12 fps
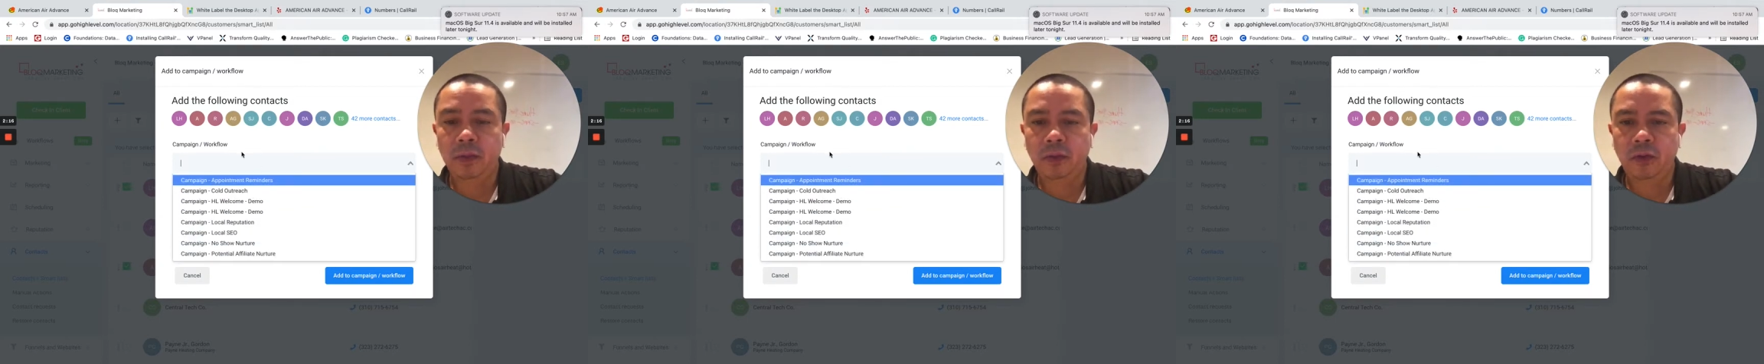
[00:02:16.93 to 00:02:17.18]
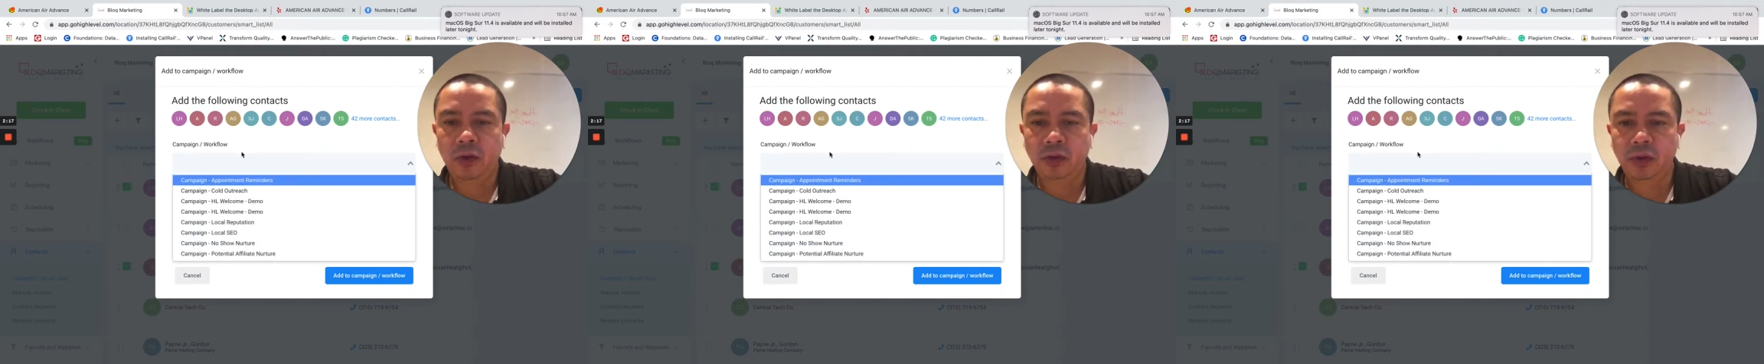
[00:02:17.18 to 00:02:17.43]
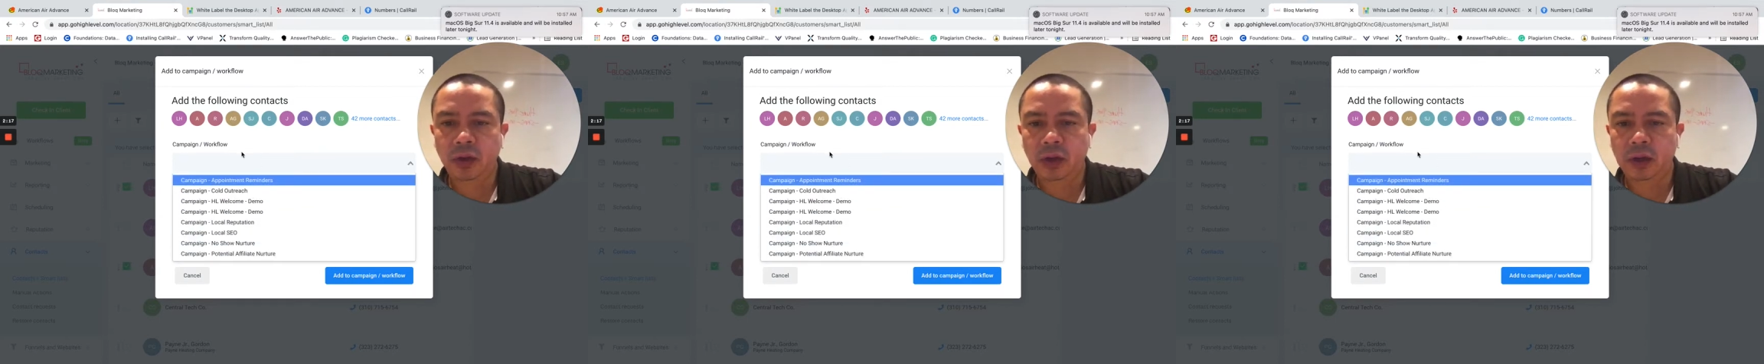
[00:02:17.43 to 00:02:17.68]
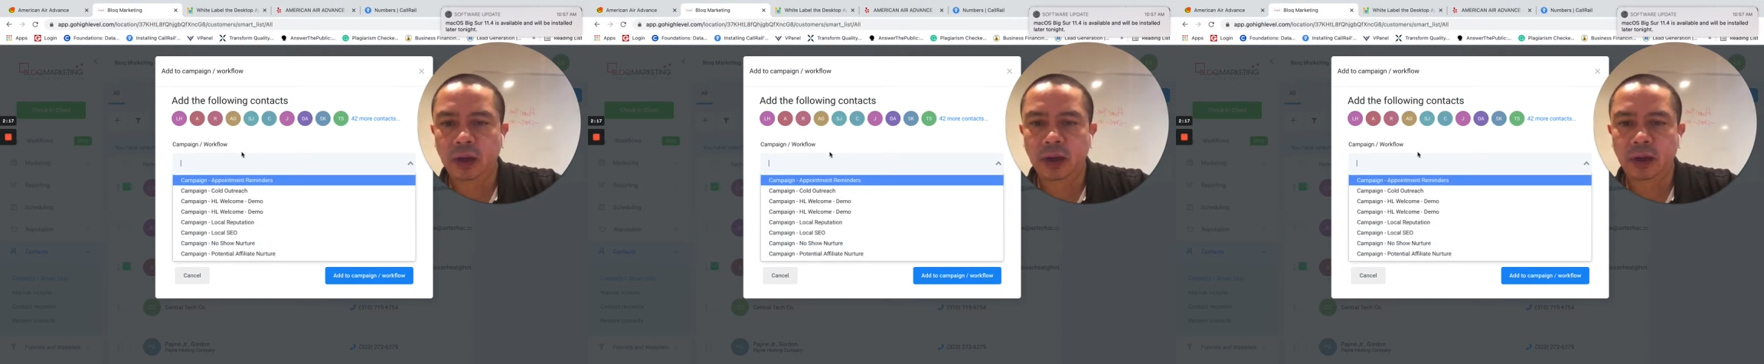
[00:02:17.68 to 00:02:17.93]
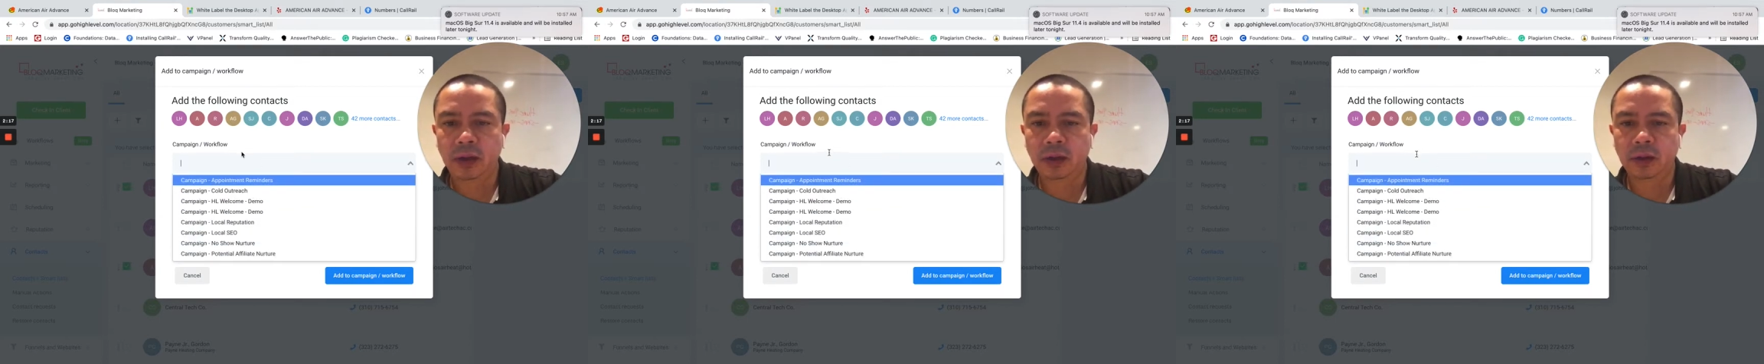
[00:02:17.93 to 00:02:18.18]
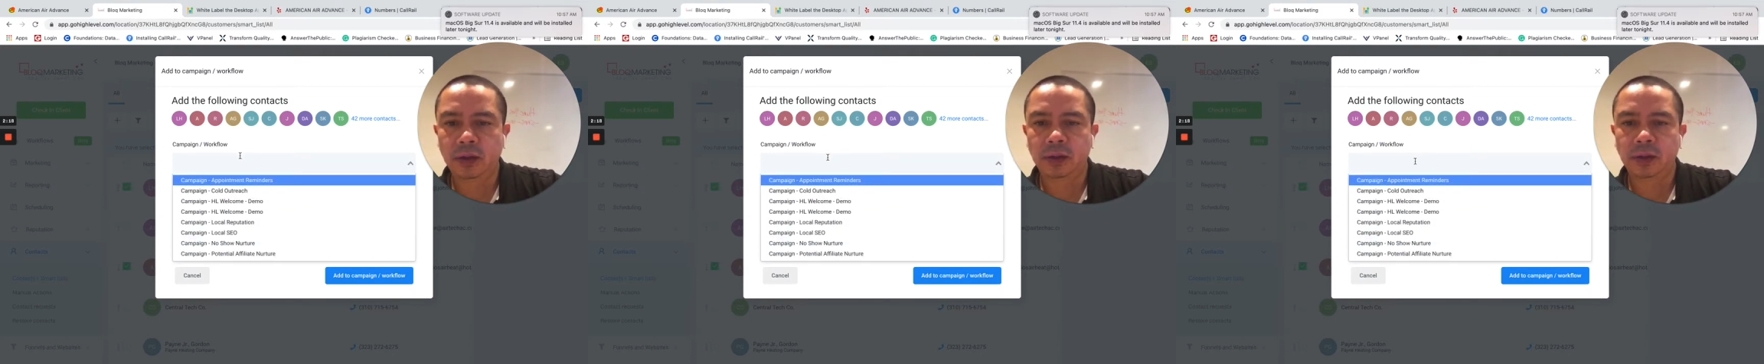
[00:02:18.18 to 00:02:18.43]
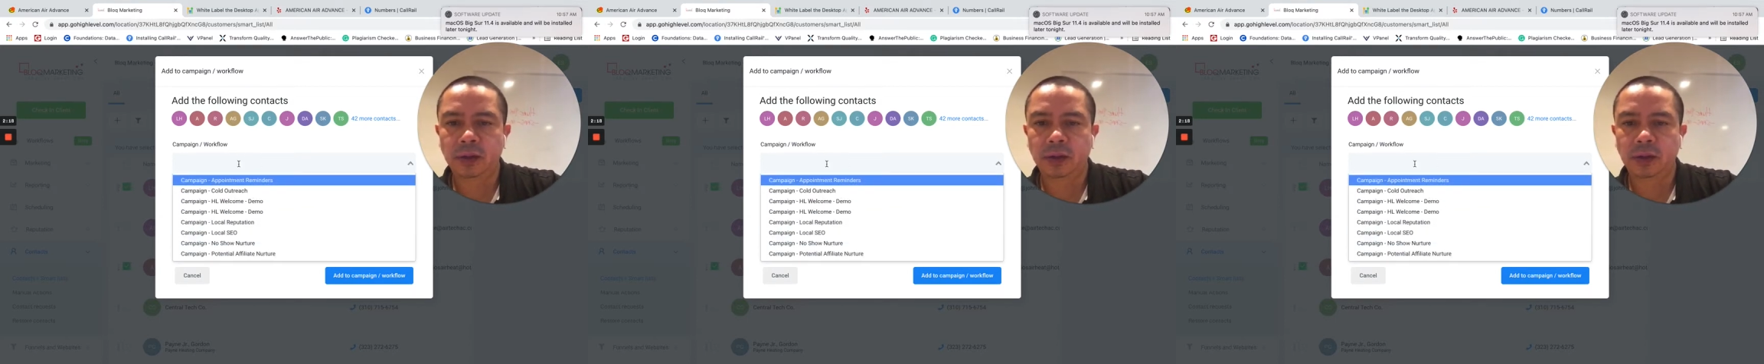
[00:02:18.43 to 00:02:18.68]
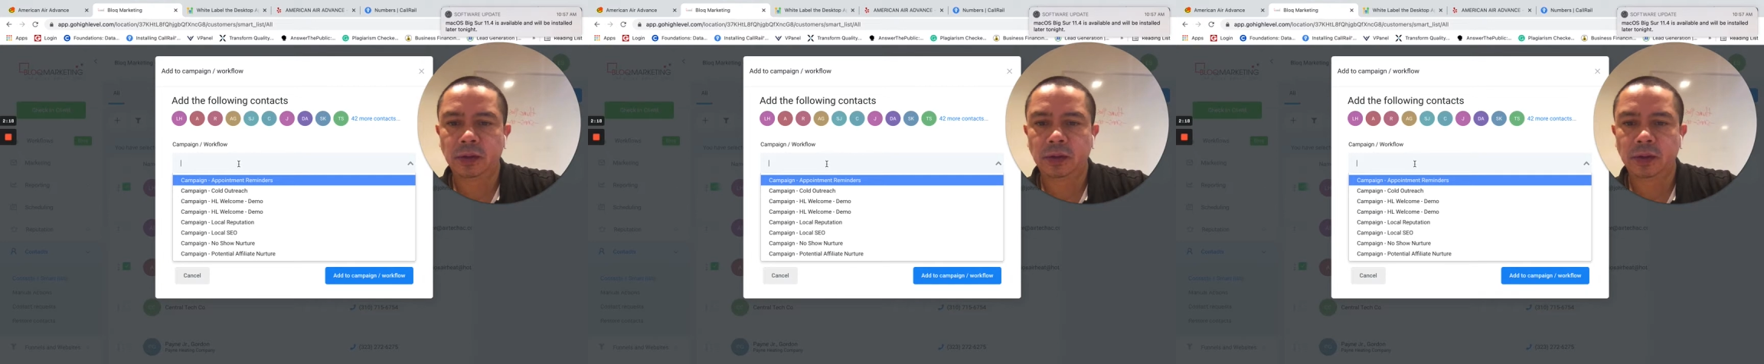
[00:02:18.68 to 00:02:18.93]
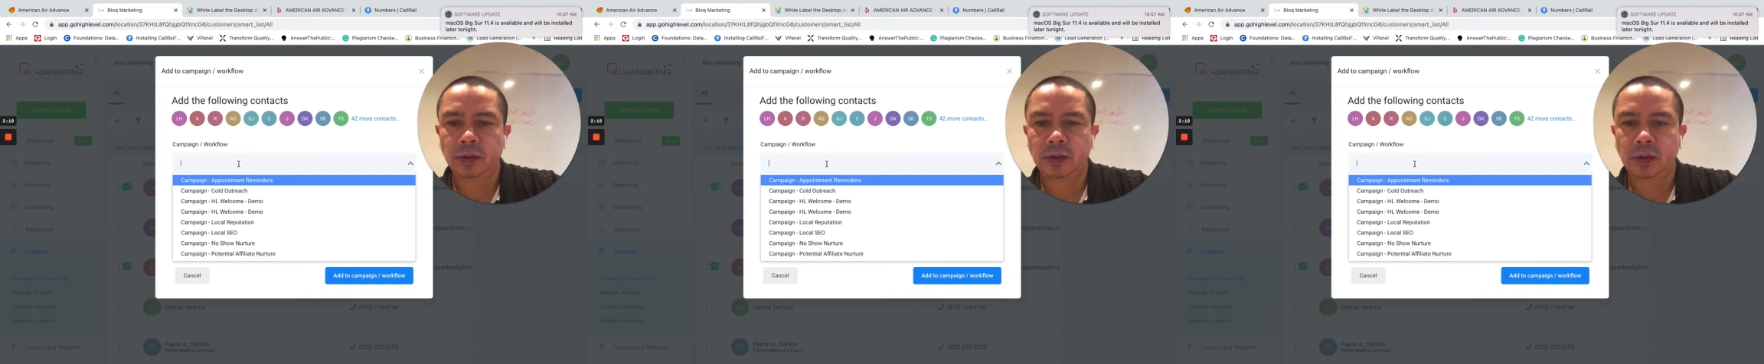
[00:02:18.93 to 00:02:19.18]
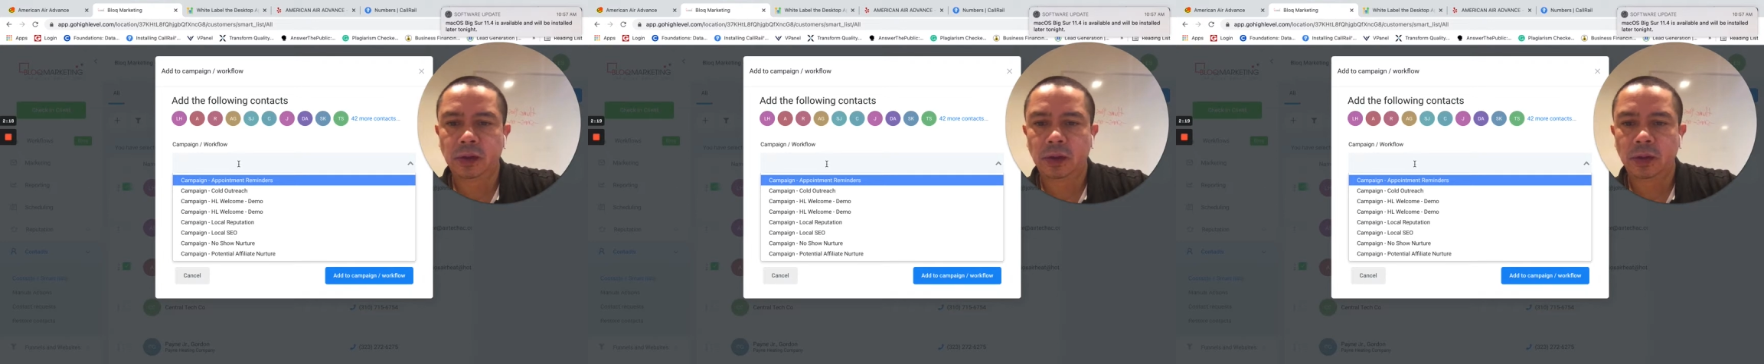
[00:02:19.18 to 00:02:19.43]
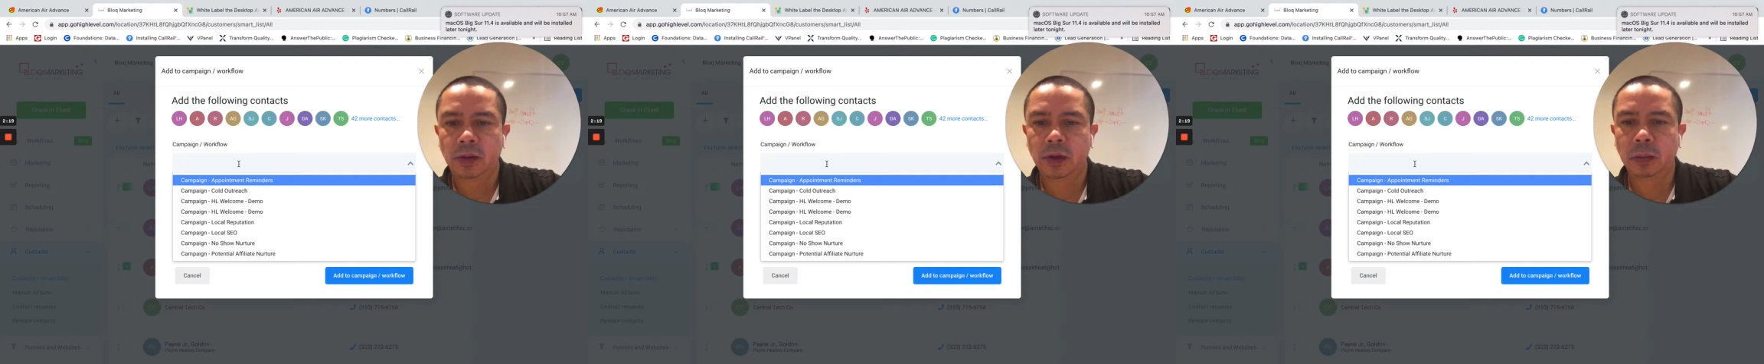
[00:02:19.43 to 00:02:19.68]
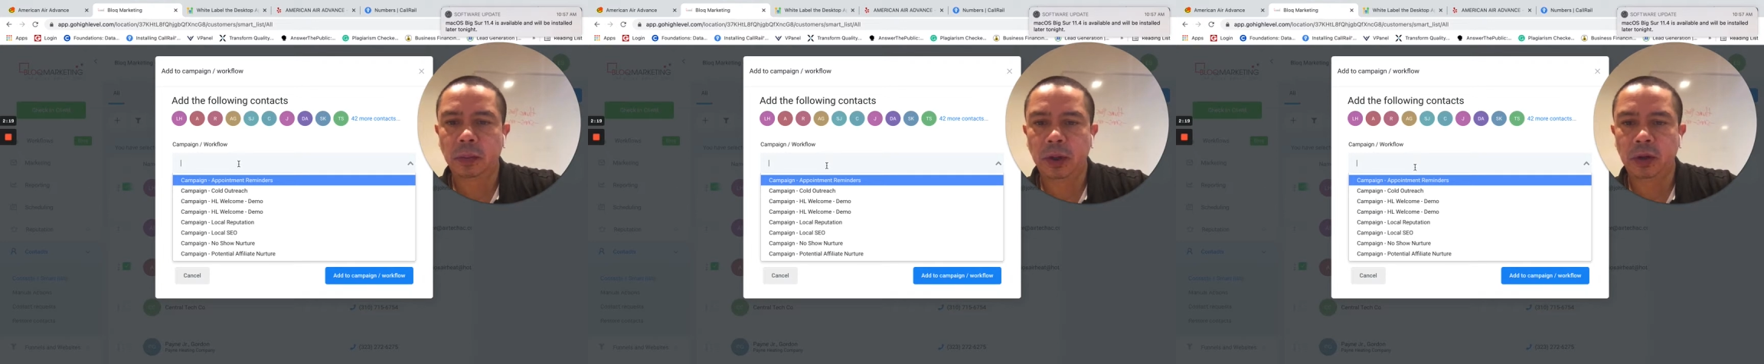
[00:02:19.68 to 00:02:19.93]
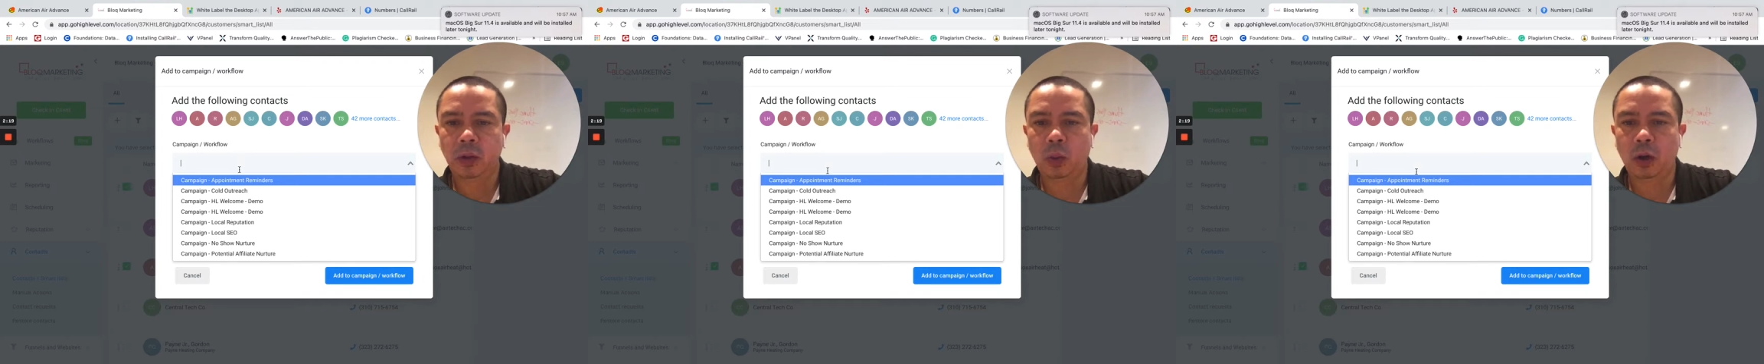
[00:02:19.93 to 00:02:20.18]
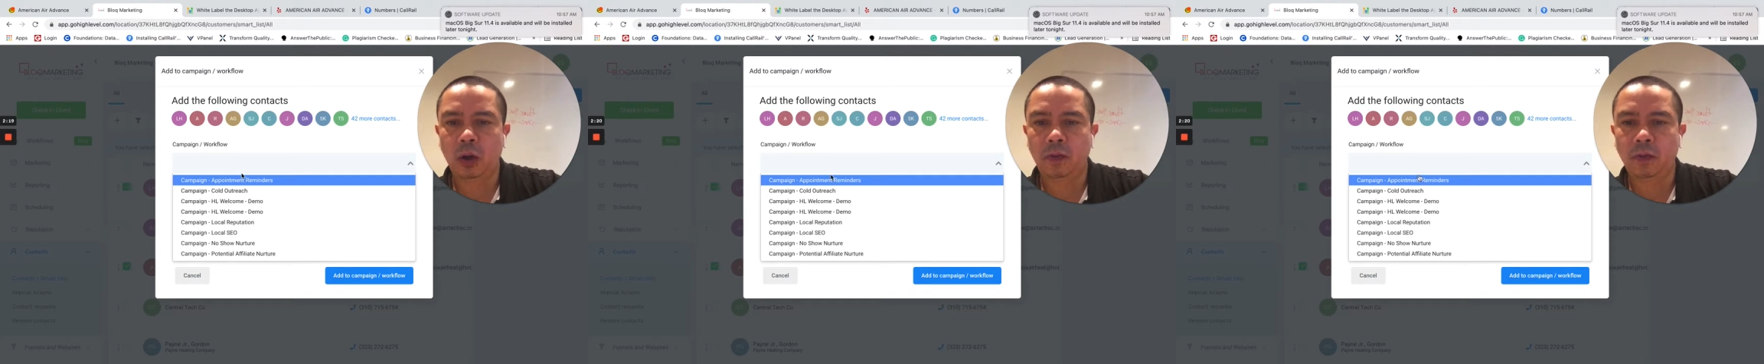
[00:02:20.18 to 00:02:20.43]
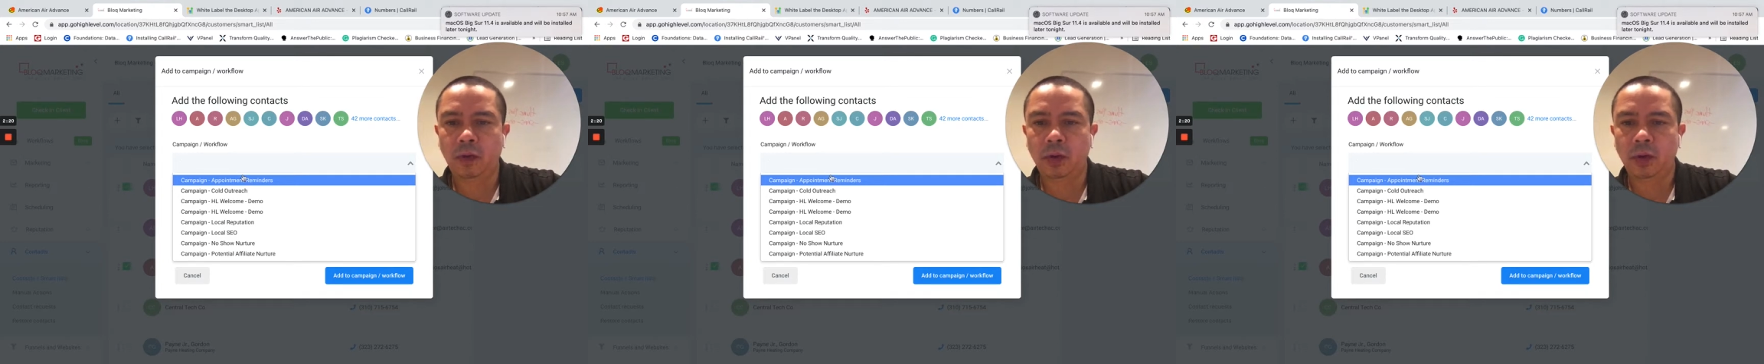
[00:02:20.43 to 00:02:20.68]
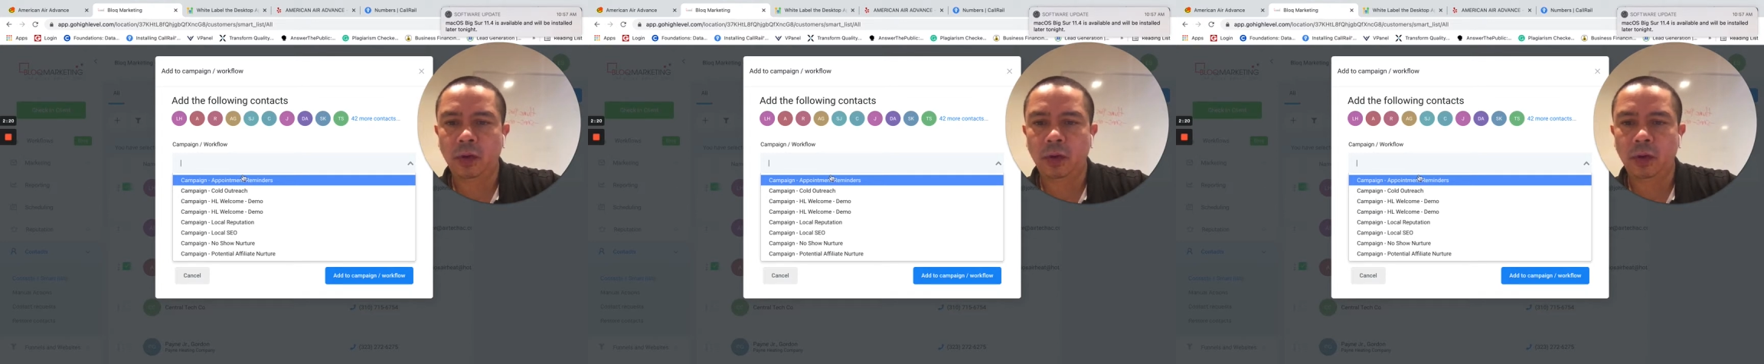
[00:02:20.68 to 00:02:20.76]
first you can select the campaign you're working for.